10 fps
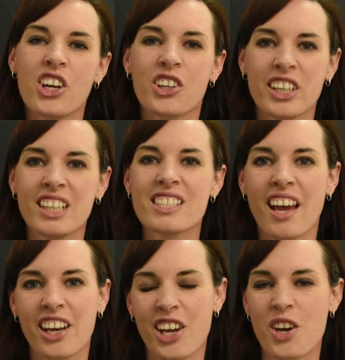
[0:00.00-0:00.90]
Greetings,
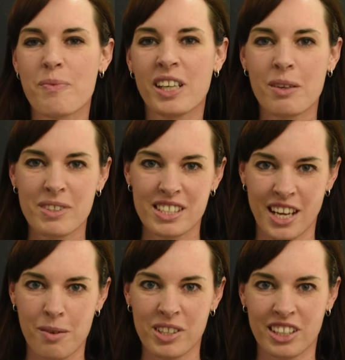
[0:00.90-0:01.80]
Idaho. My name is
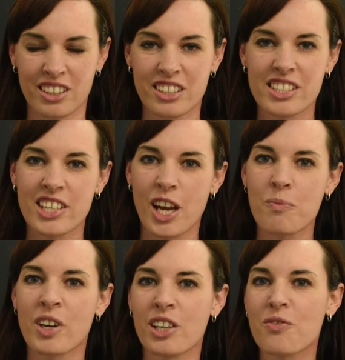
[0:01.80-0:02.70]
Tammy Nichols, and
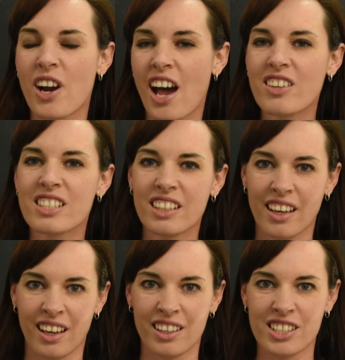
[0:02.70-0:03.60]
I'm running for House
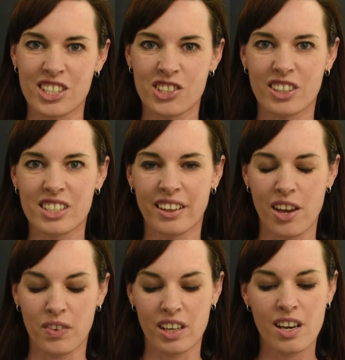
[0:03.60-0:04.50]
CA in District
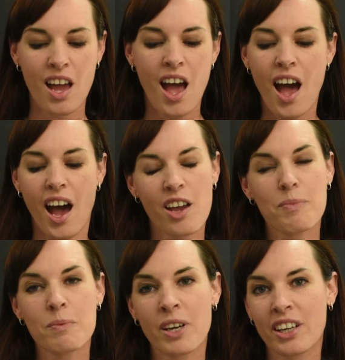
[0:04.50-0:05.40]
11. I
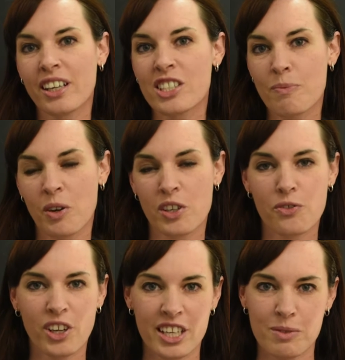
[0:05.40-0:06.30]
have been married to my
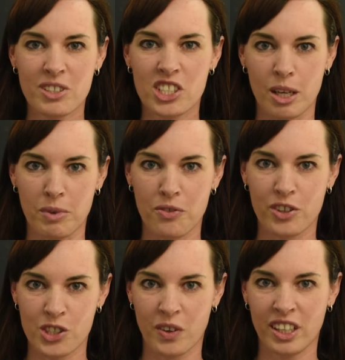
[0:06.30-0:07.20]
wonderful husband, Jamie,
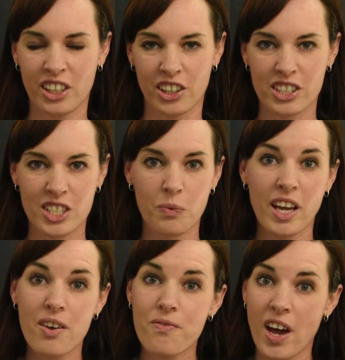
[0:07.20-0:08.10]
for 20 years, and
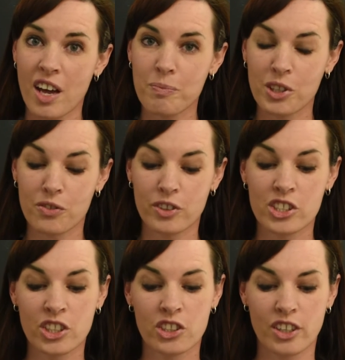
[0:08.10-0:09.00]
we have 5 beautiful
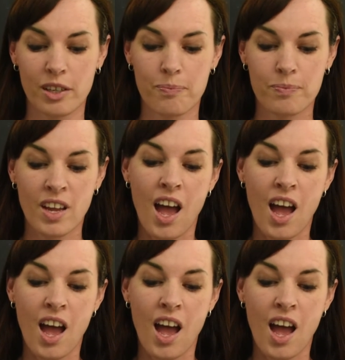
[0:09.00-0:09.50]
children.